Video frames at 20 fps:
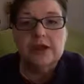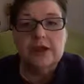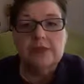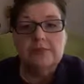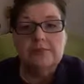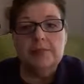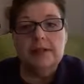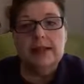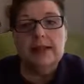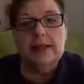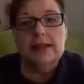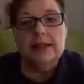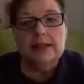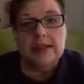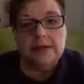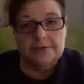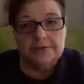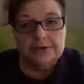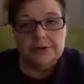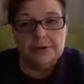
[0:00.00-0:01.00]
But I'd
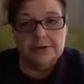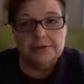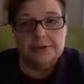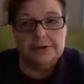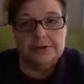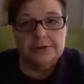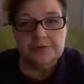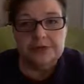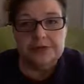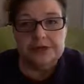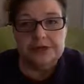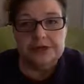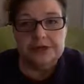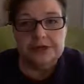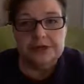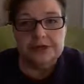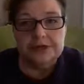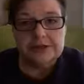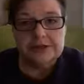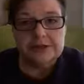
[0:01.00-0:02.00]
love to hear what your vision
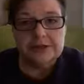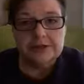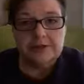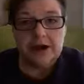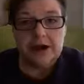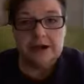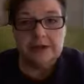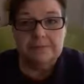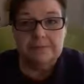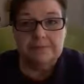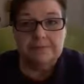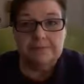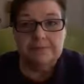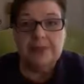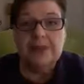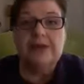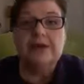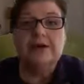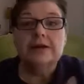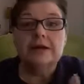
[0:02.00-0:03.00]
is, all right?
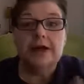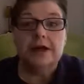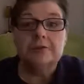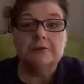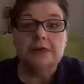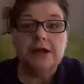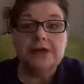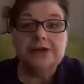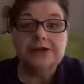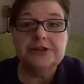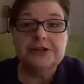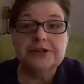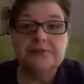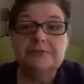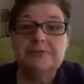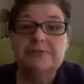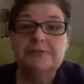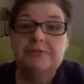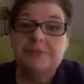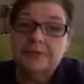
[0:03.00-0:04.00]
God bless you.
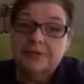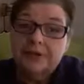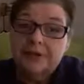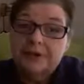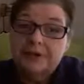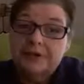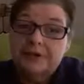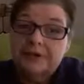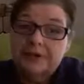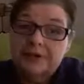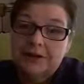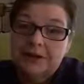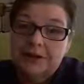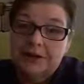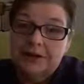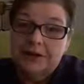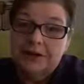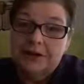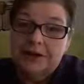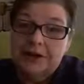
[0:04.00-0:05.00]

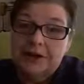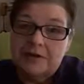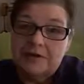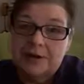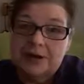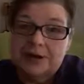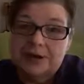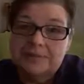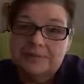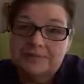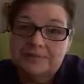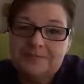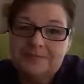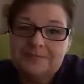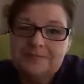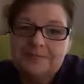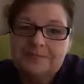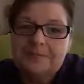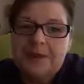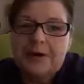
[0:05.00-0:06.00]
Go get them.
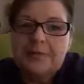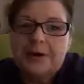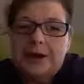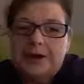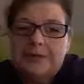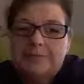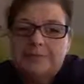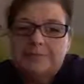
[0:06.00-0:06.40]
Bye-bye.